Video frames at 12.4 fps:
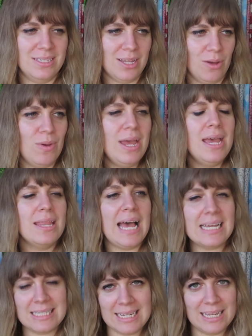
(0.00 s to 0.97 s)
So
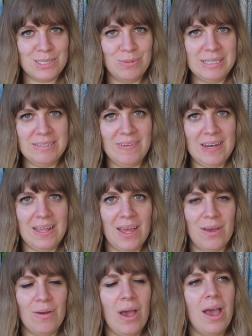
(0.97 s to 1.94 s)
that's next week's
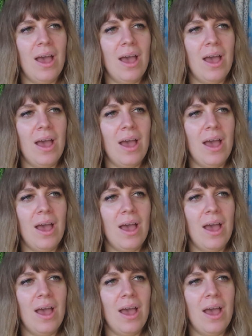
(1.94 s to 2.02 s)
video.